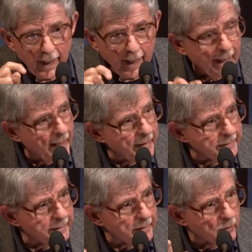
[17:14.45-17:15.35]

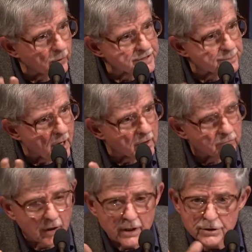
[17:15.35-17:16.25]
And it looks upon
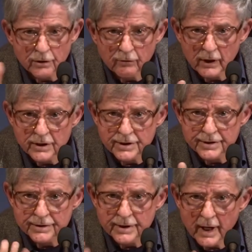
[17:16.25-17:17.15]

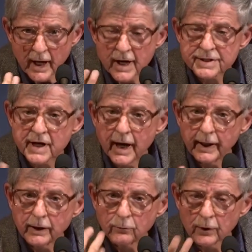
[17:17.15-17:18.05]
religion as
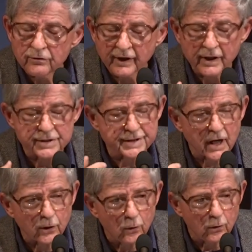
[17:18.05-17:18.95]
what
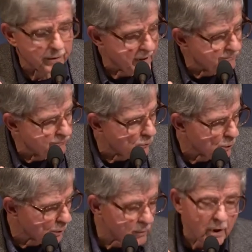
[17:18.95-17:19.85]
Wittgenstein called
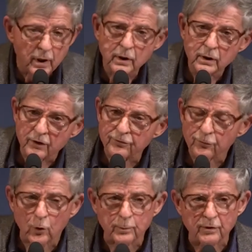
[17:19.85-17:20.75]
a
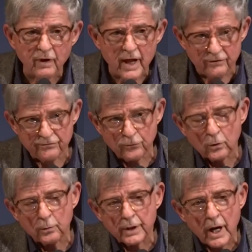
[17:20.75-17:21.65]
form of life,
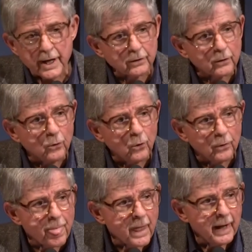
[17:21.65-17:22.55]
or what Heidegger
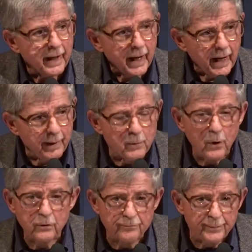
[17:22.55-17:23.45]
called a
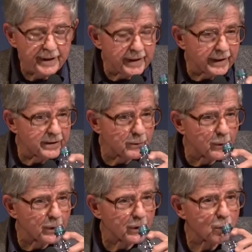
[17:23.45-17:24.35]
mode of being in the
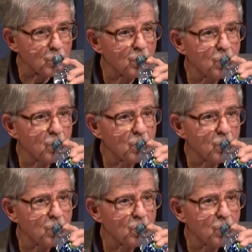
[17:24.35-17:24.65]
world.